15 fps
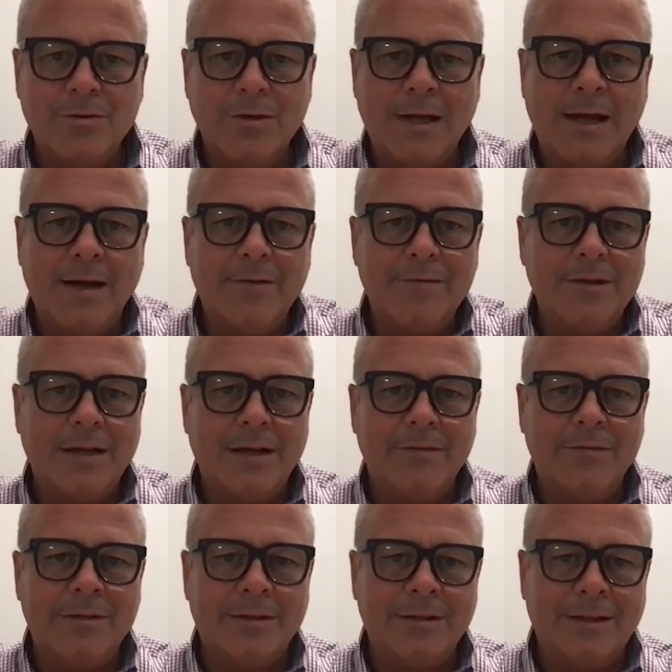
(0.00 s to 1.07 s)
You have to have
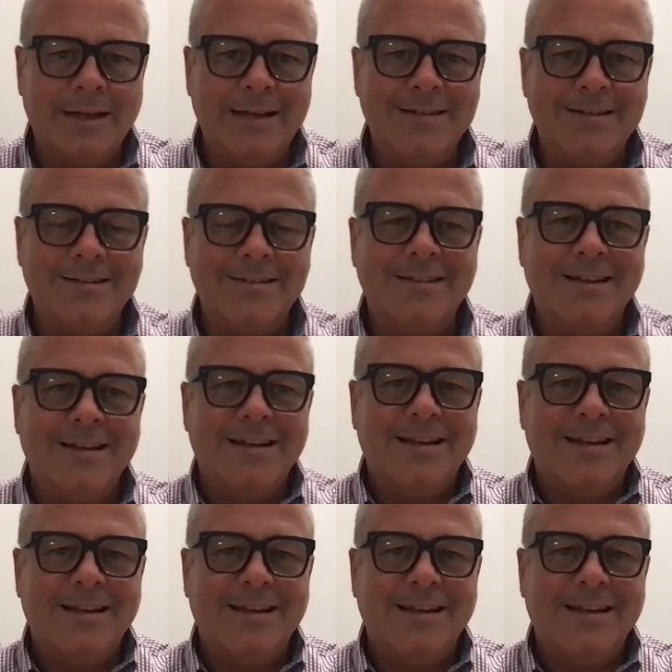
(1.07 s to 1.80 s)
an enlightened